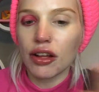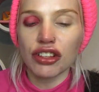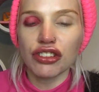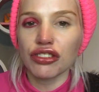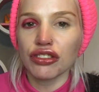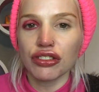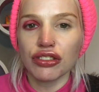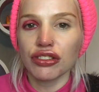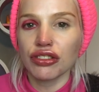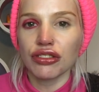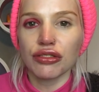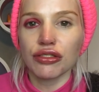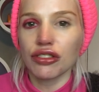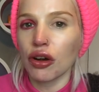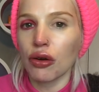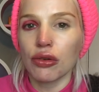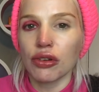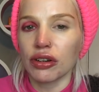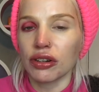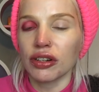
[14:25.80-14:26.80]

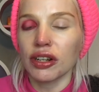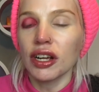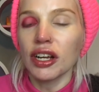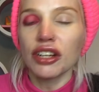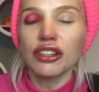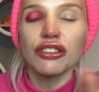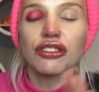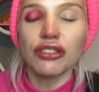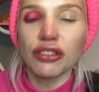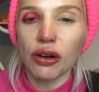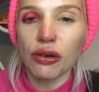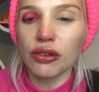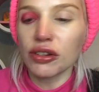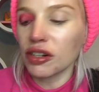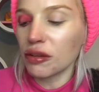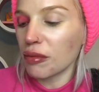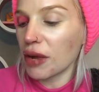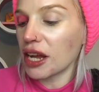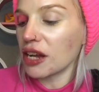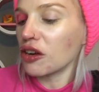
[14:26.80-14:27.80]
so good. So
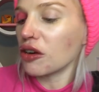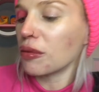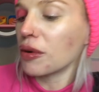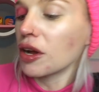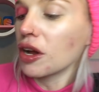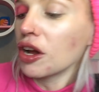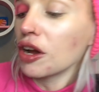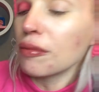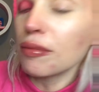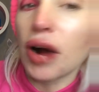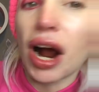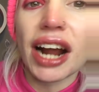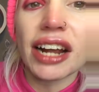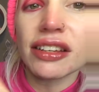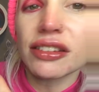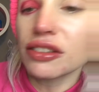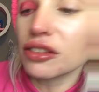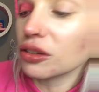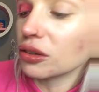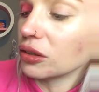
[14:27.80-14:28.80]
good at makeup. But
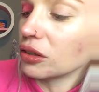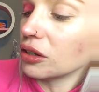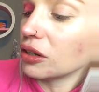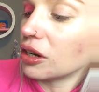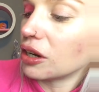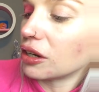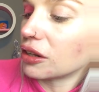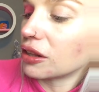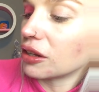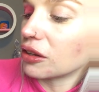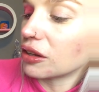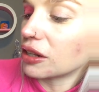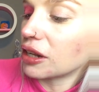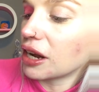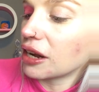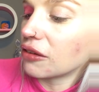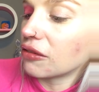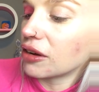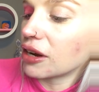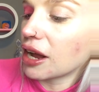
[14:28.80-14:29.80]
I saw her the other
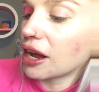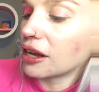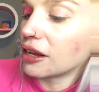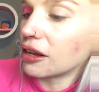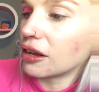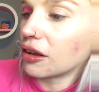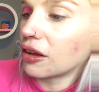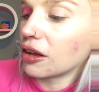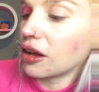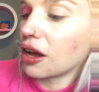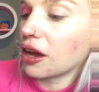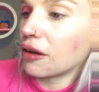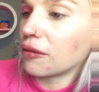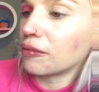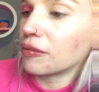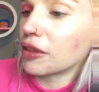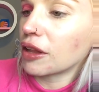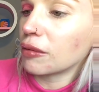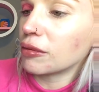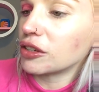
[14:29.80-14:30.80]
day create,
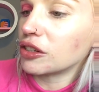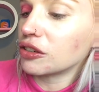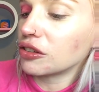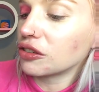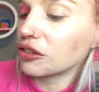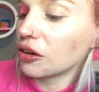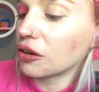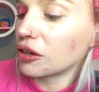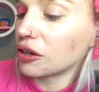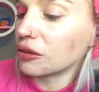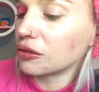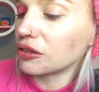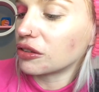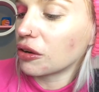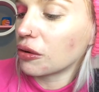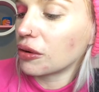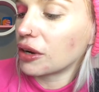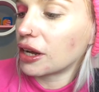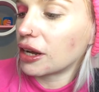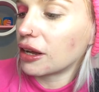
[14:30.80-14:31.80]
let me just show you.
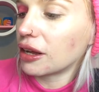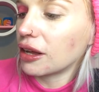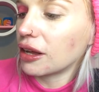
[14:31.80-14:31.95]
So